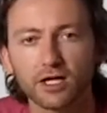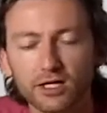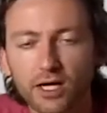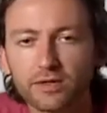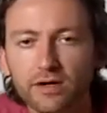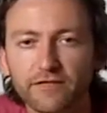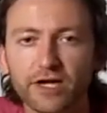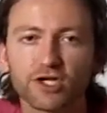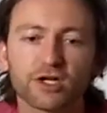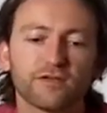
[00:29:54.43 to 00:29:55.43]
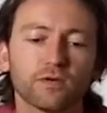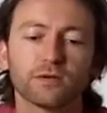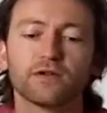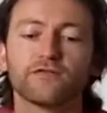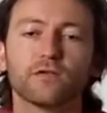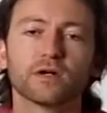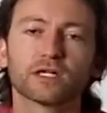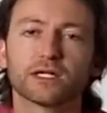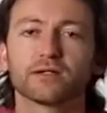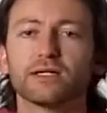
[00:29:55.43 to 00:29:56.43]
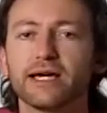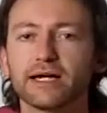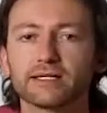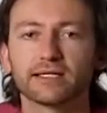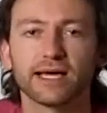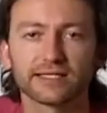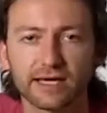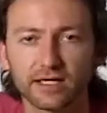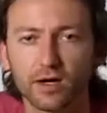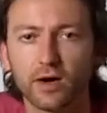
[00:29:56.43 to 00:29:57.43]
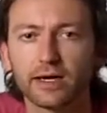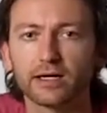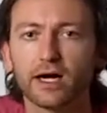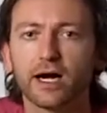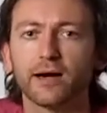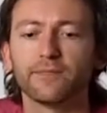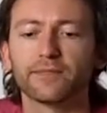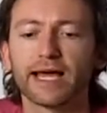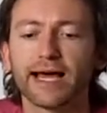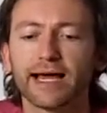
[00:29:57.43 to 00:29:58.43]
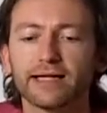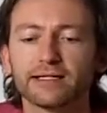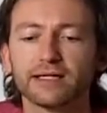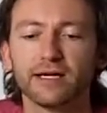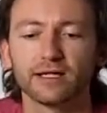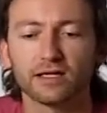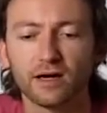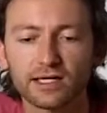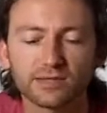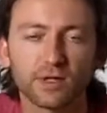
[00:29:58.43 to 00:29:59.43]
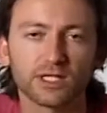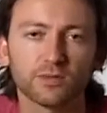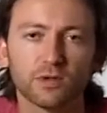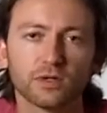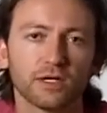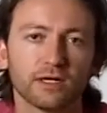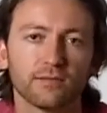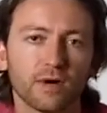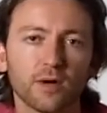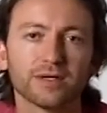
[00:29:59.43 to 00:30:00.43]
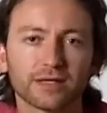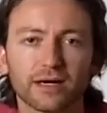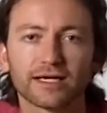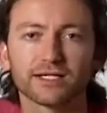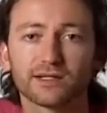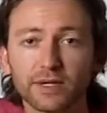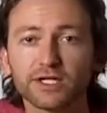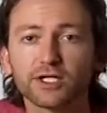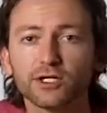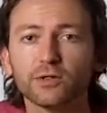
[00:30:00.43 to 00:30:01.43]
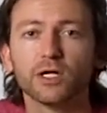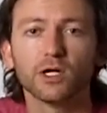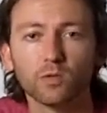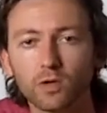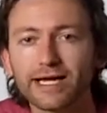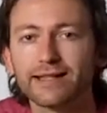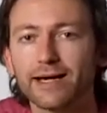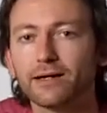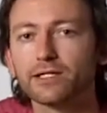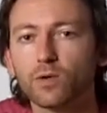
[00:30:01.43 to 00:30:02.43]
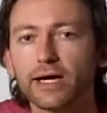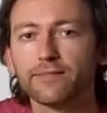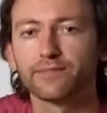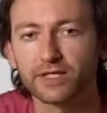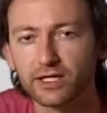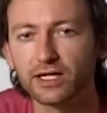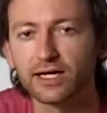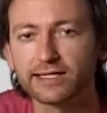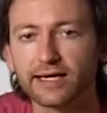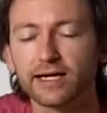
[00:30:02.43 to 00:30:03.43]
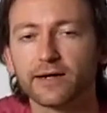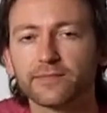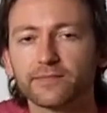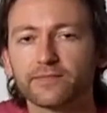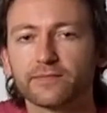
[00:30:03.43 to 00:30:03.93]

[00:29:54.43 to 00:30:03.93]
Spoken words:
Good luck with your invention. If you want to move forward, click on the links and let's get going. And the earliest possible moment that I can speak to you, we'll get that underway. Good luck. Take care.